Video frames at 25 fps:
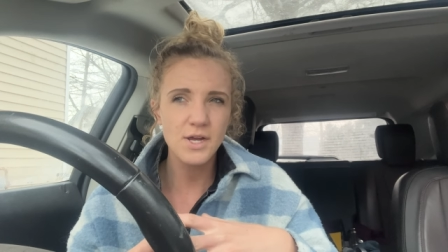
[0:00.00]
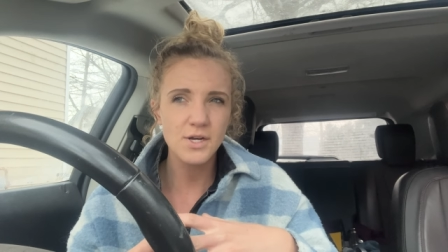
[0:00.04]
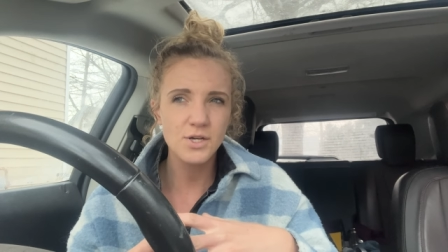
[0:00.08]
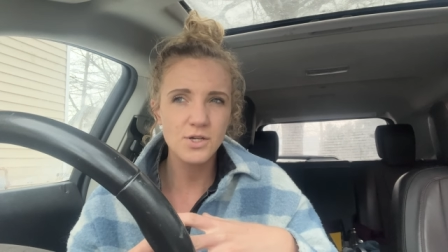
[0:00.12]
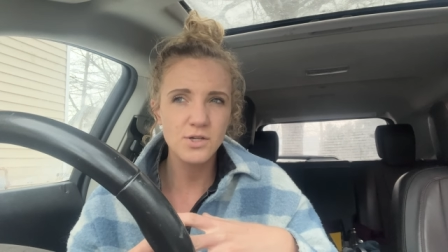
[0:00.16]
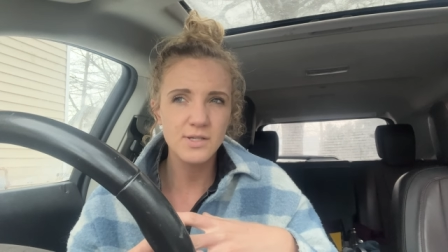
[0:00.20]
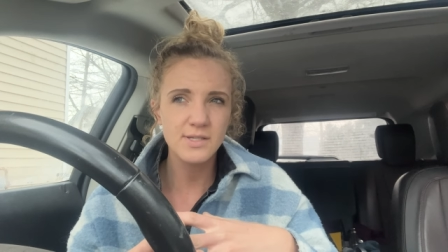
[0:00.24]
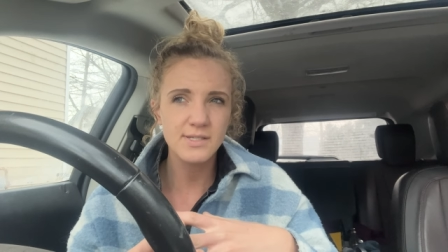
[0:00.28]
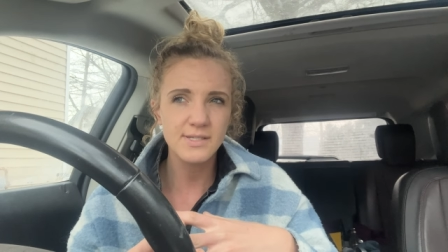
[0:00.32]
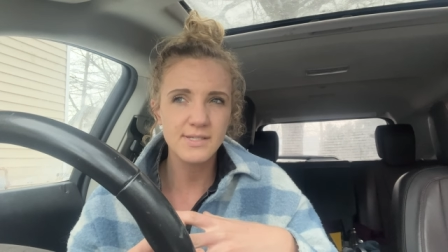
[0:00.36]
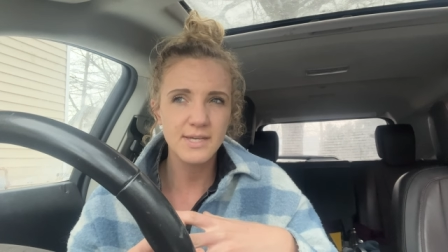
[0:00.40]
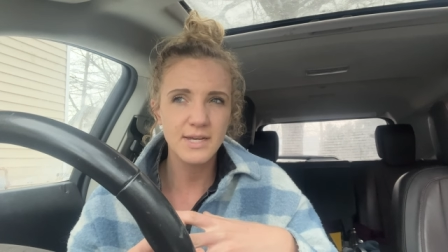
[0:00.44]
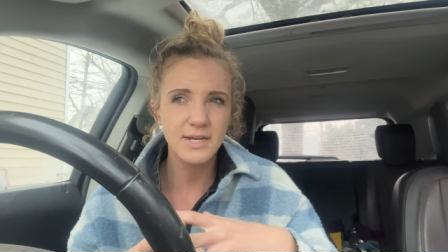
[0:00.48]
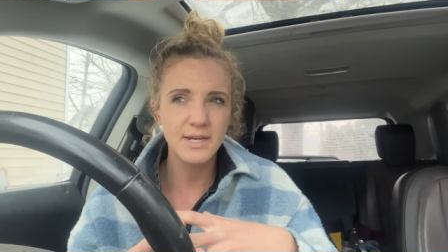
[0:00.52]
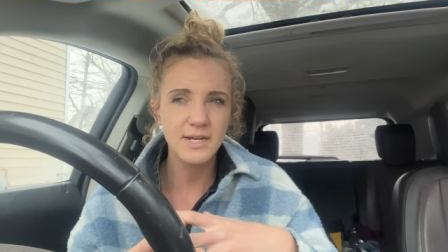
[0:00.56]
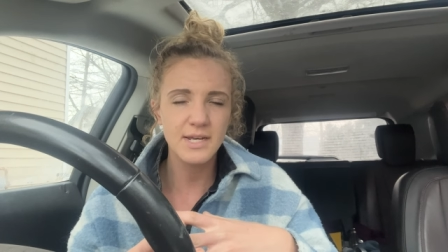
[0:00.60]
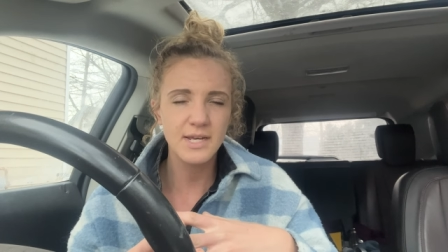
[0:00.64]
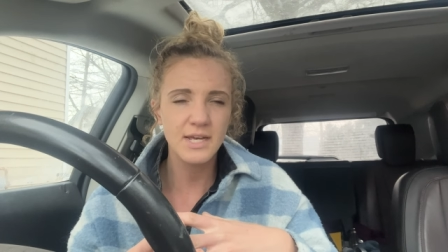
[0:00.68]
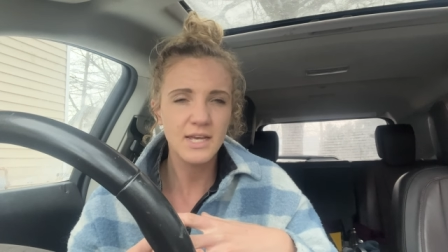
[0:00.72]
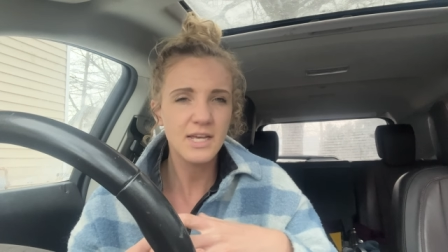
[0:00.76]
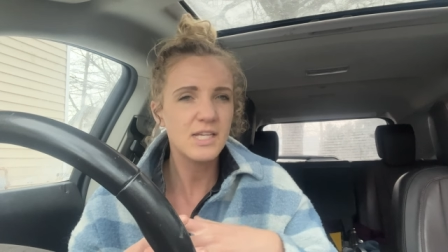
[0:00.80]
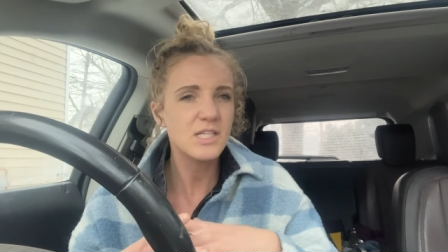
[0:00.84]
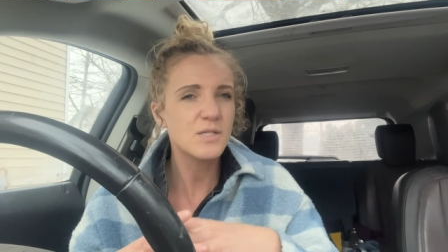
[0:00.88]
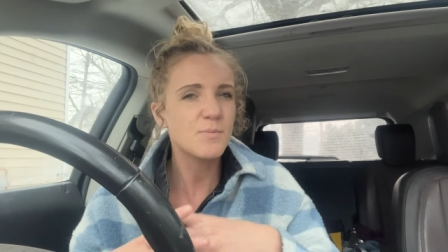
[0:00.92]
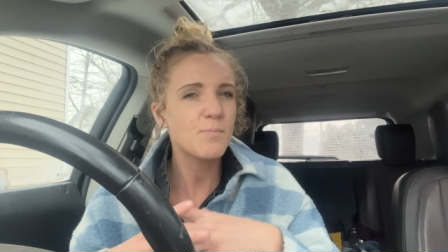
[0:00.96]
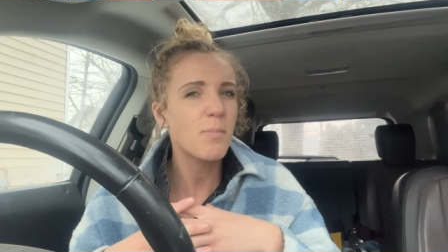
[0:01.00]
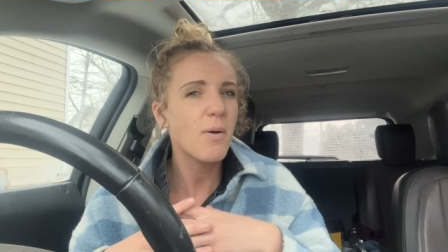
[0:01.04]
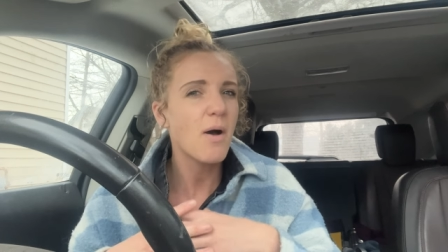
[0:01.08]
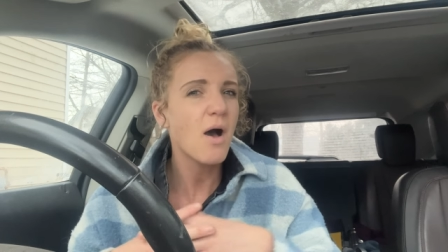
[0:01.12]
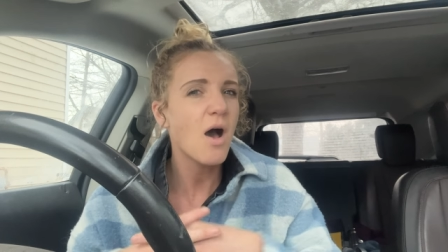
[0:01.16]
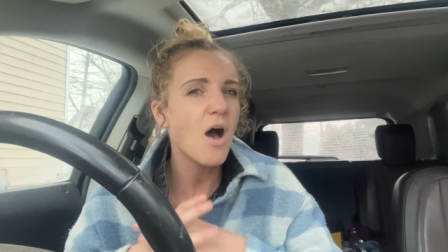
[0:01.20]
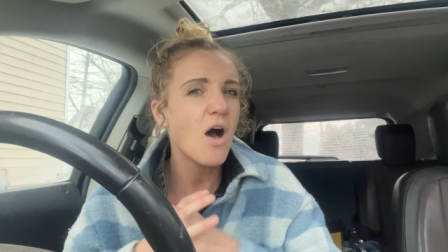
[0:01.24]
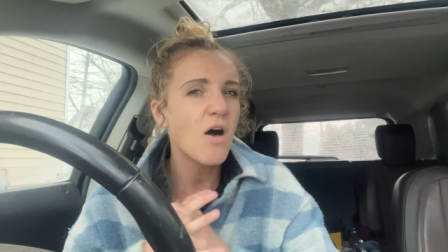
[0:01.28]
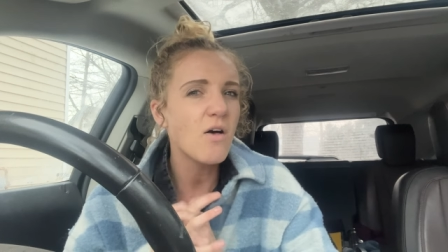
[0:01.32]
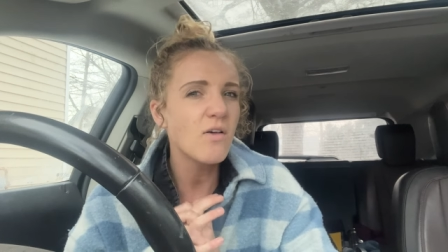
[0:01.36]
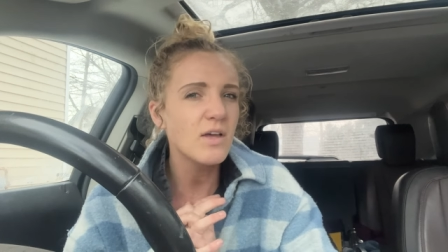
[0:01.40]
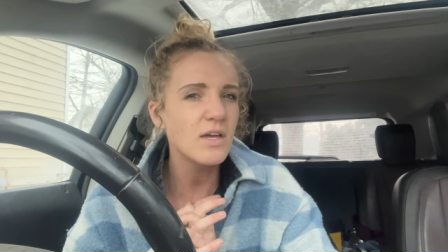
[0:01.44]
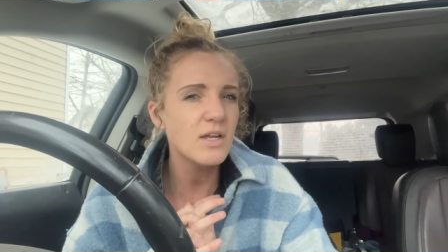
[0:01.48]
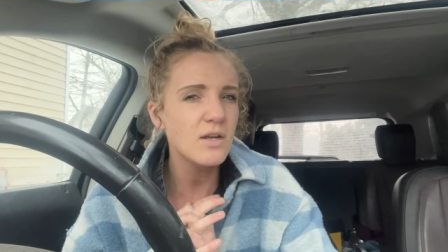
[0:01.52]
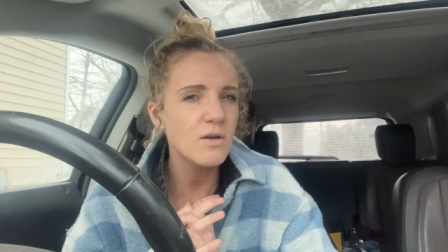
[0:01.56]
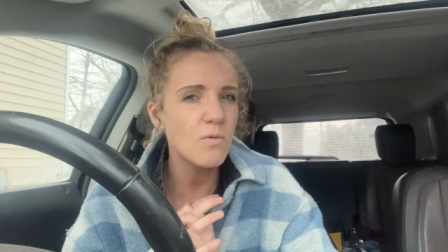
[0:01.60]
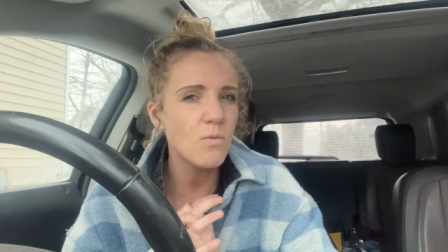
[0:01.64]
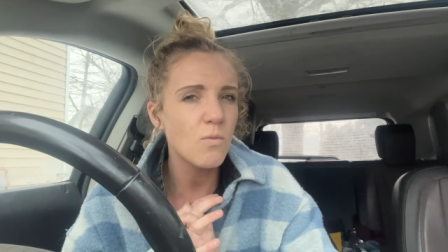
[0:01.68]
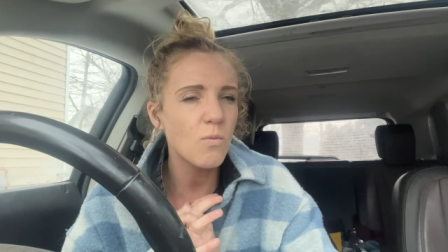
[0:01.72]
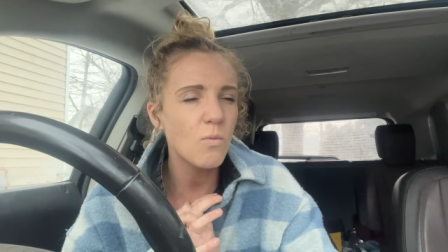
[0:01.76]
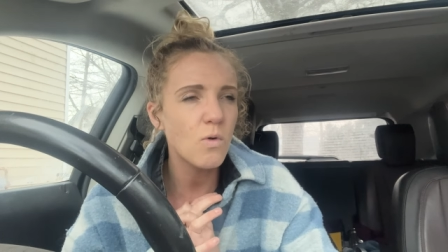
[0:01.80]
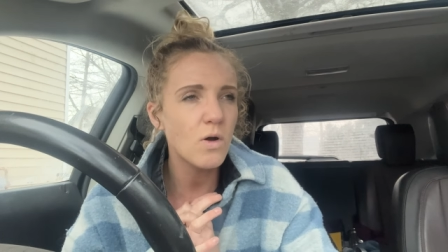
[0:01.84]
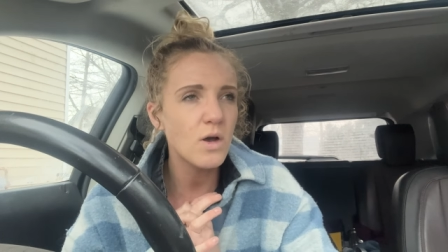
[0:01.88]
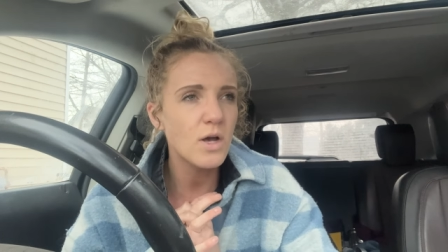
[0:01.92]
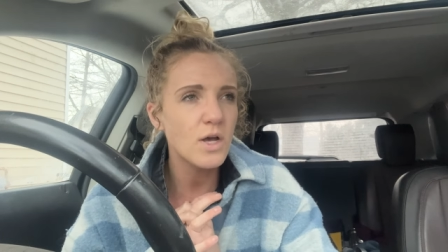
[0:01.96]
understanding, is pollen
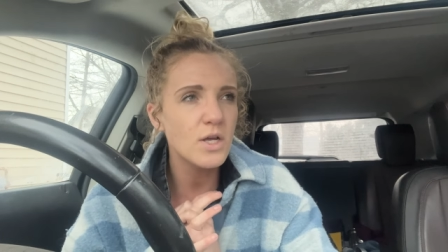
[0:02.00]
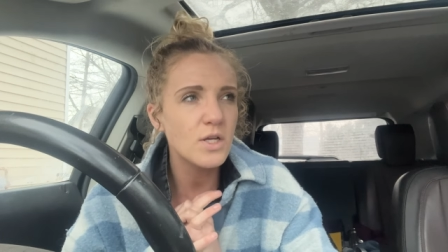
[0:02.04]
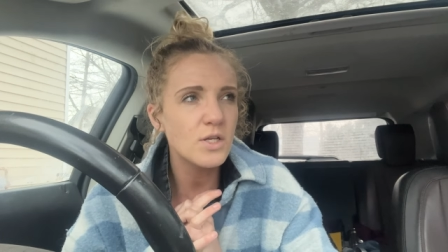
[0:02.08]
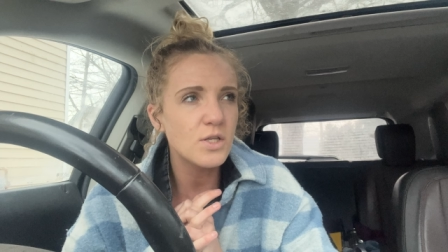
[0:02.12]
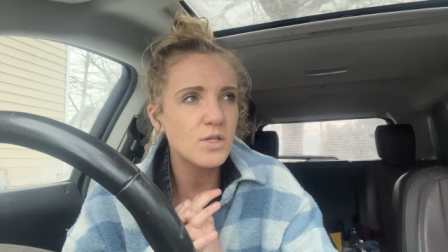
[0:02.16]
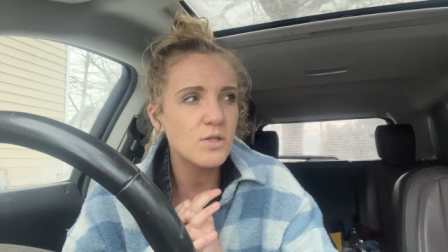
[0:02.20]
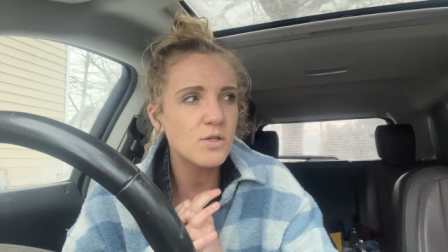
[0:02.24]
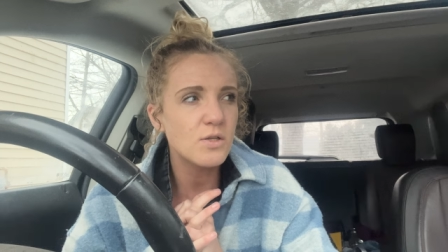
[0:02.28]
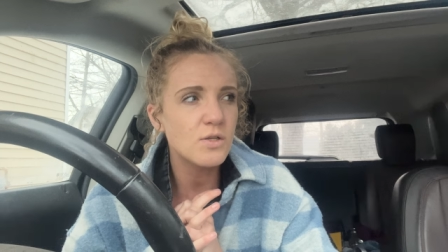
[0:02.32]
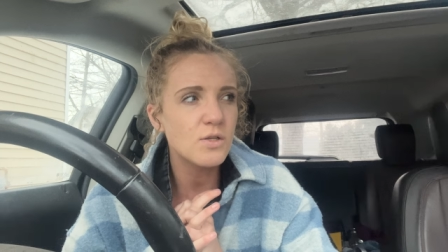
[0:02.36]
what